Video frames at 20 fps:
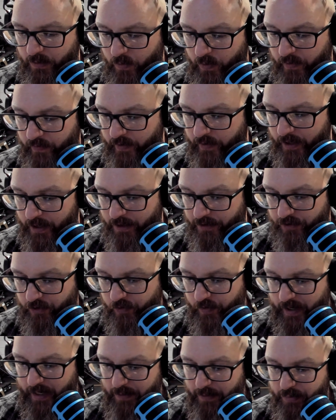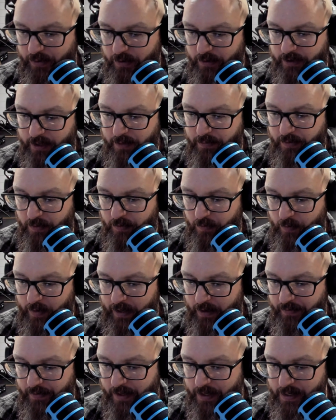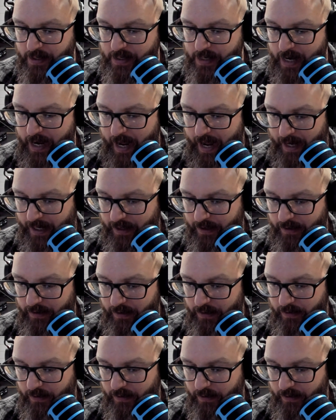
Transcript: We've got a strap hooked up around the neck.